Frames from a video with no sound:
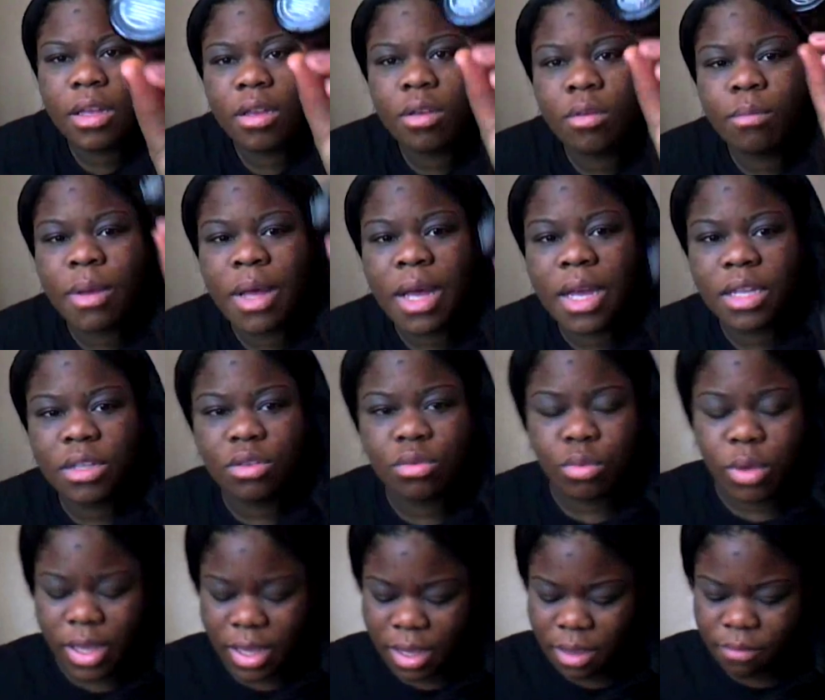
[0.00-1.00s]
combined
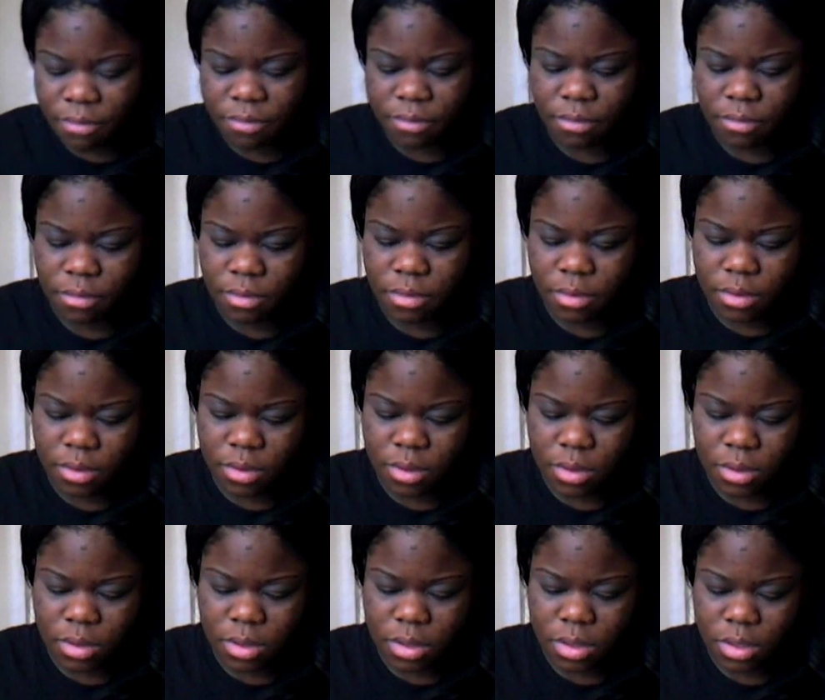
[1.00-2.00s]
with
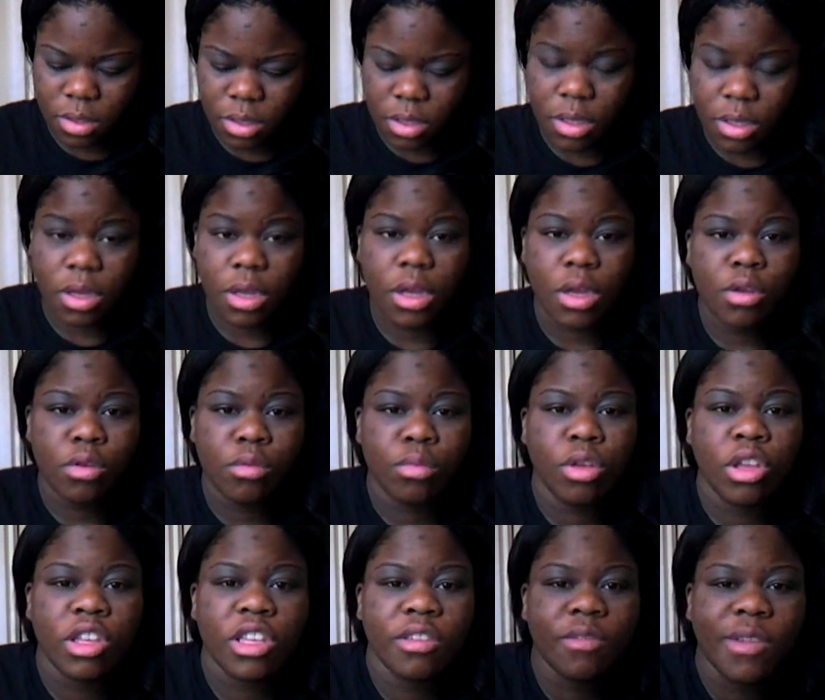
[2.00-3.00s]

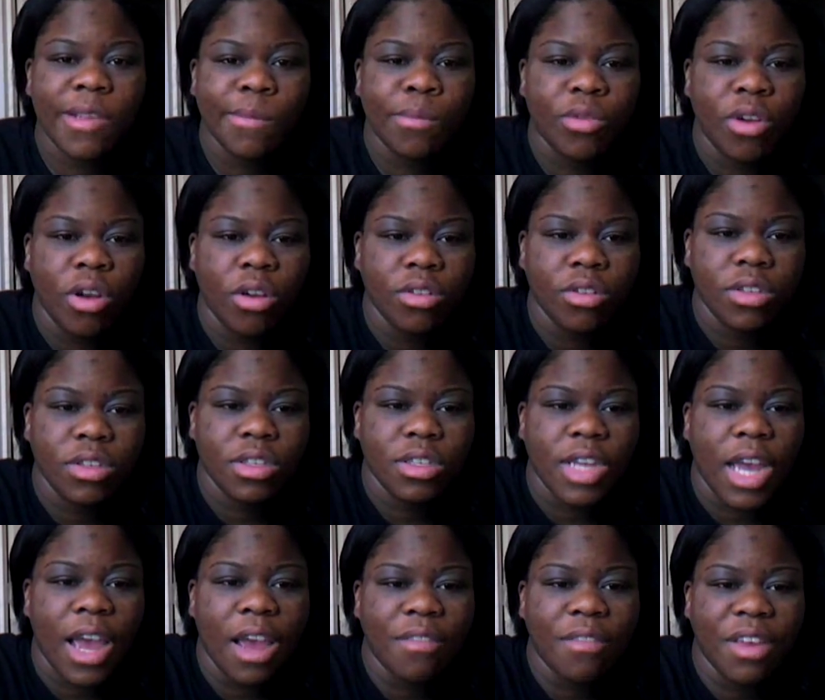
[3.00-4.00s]
beautifully
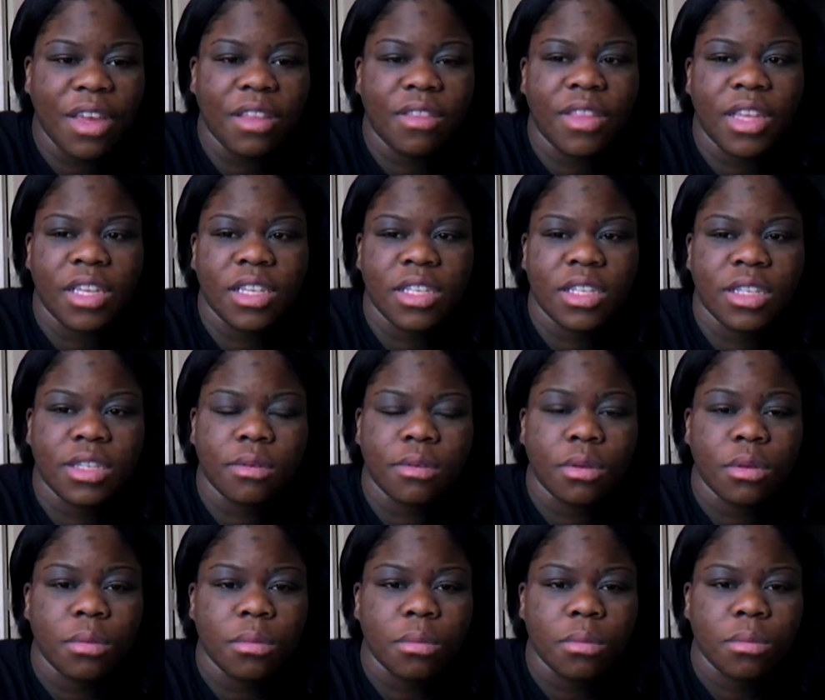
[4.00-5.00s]
bronzed. I have it in this
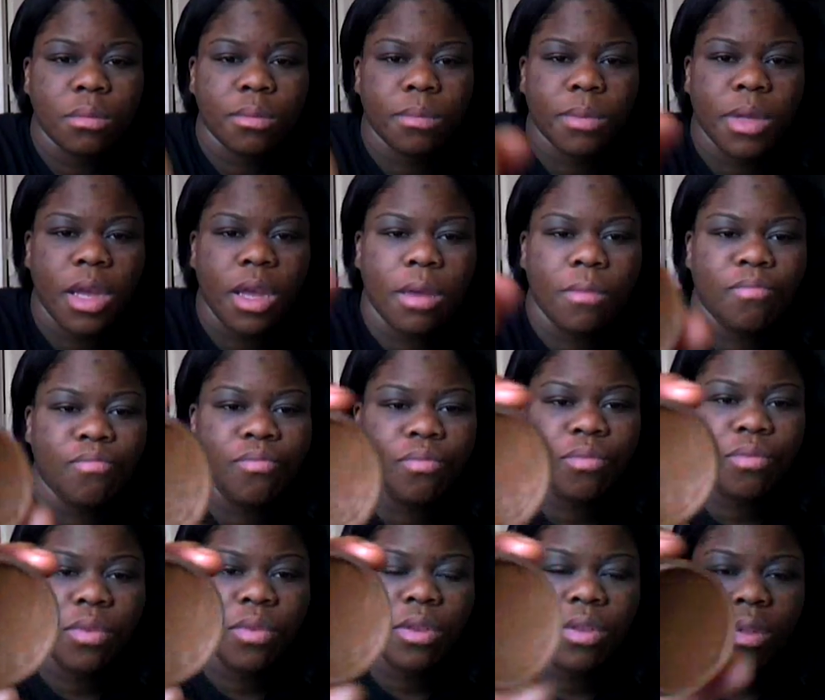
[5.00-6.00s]

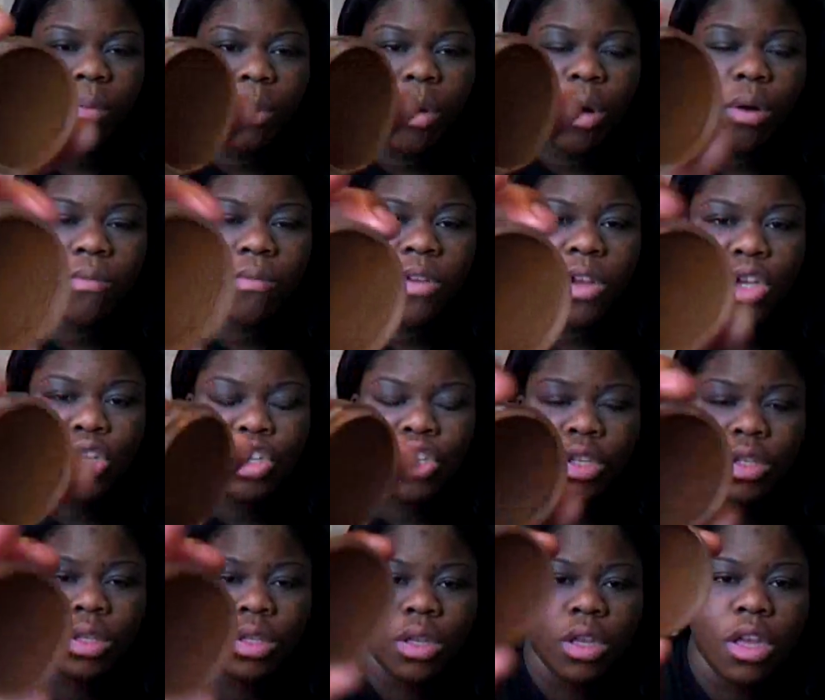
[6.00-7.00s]
the pot
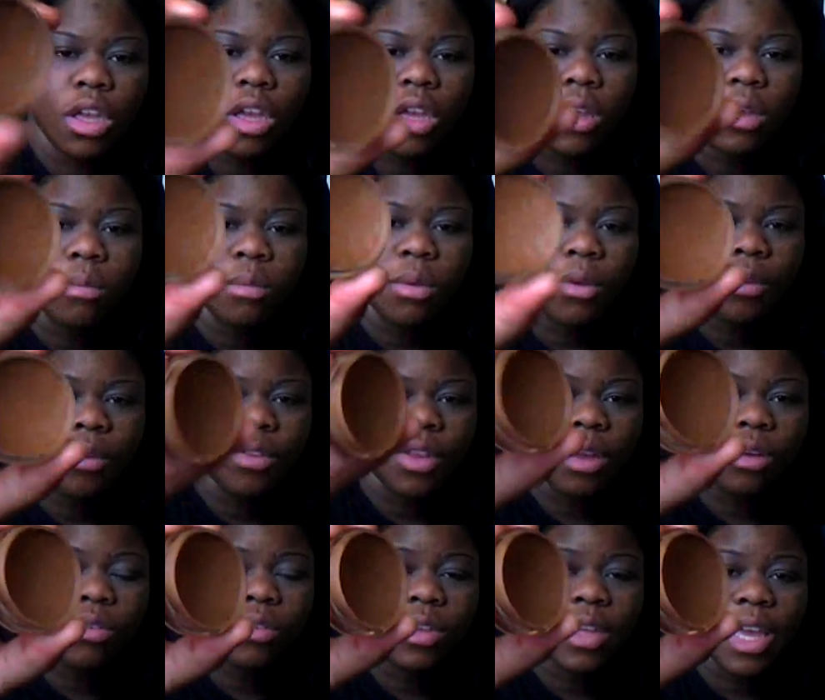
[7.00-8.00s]
version because
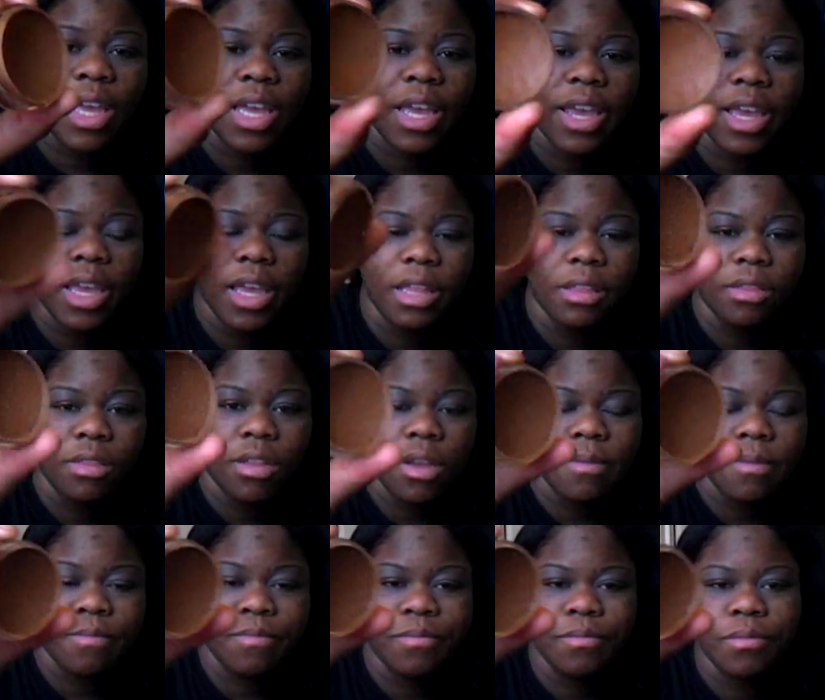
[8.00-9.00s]
I couldn't get it in
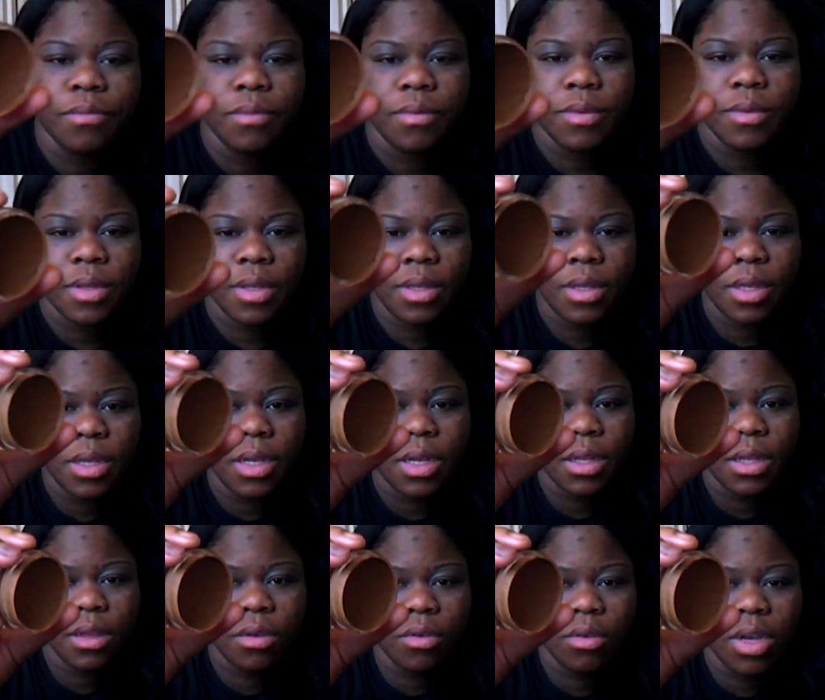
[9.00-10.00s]

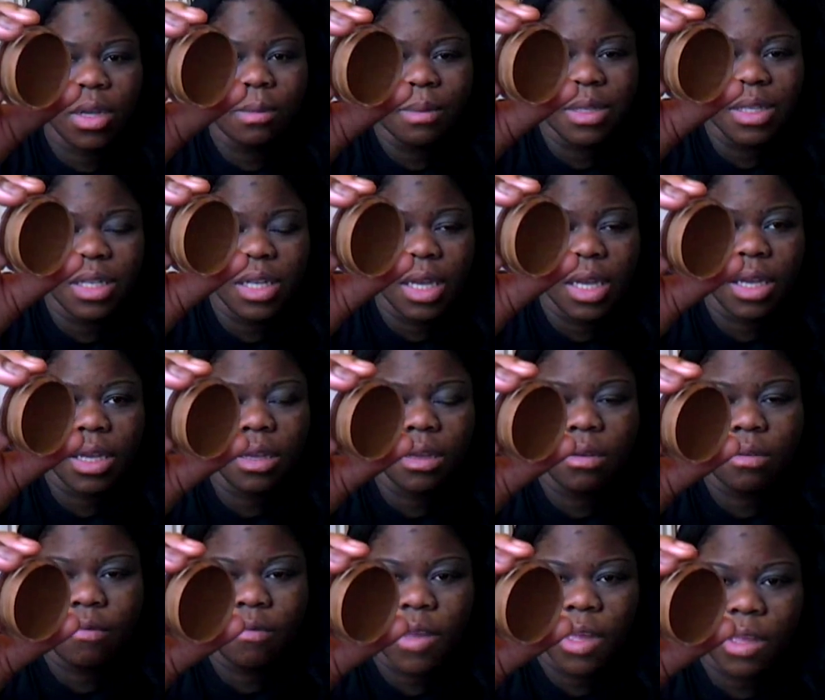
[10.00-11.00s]
the cream stick
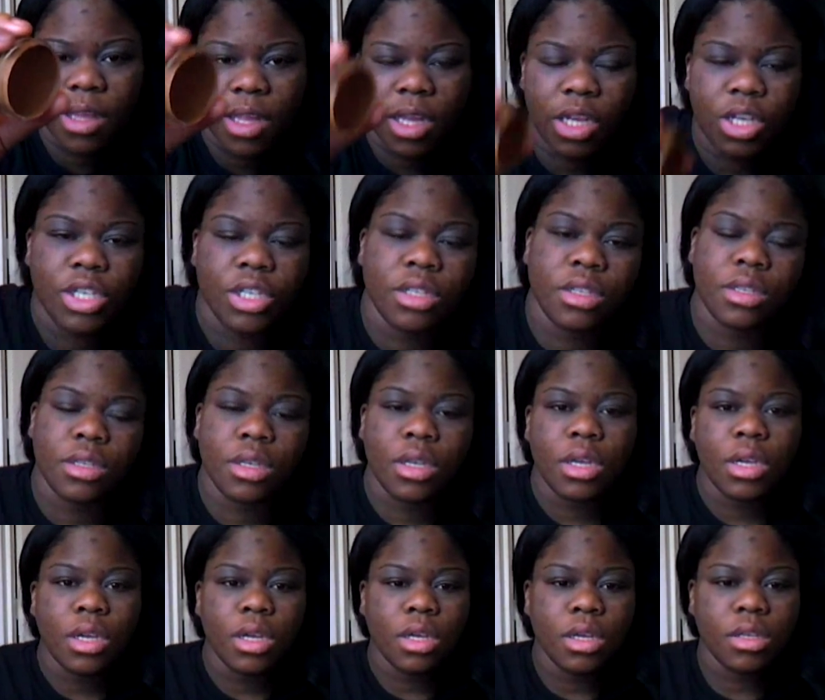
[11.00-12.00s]
foundation.
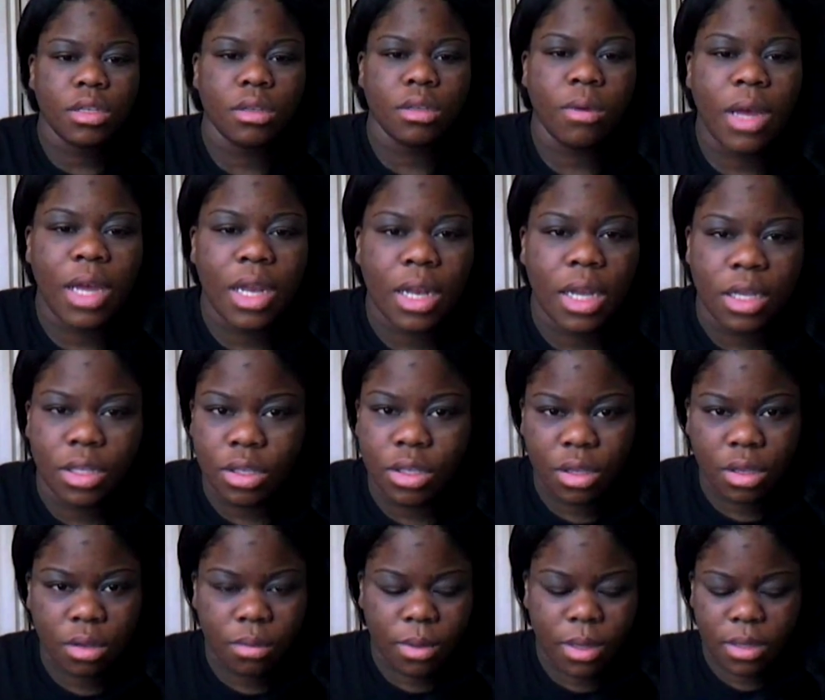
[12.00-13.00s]
So what I like to
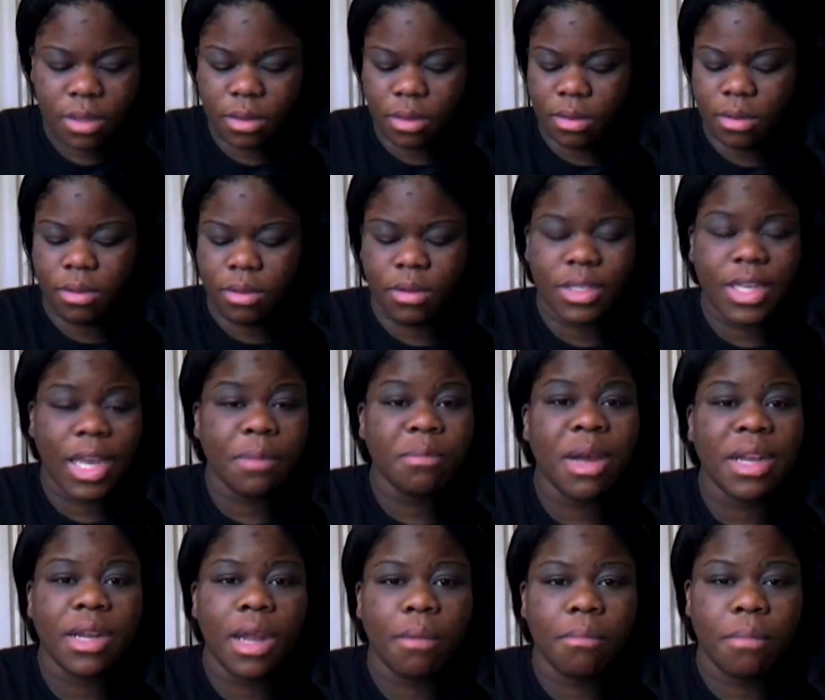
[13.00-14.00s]
do is take
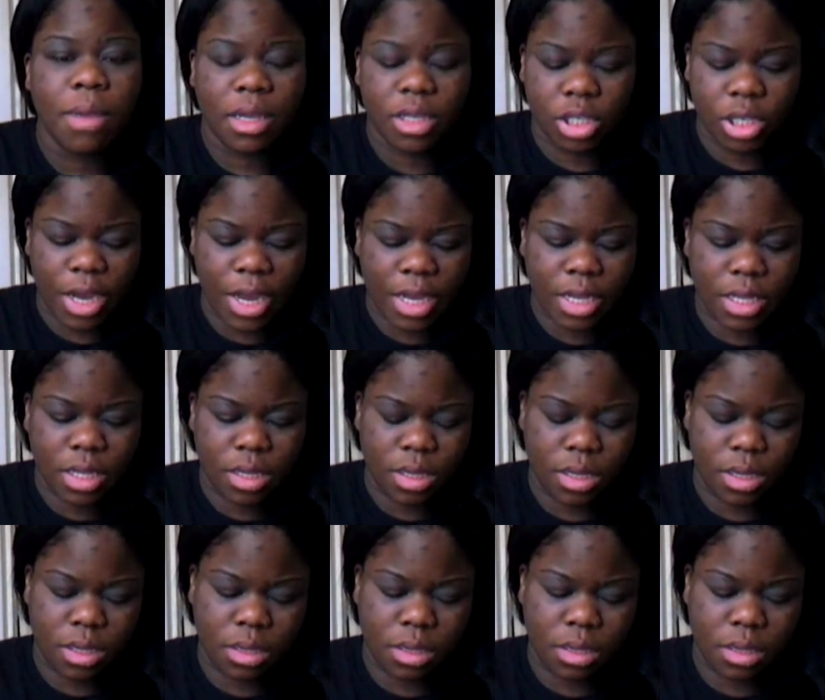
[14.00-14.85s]
my nutmeg shade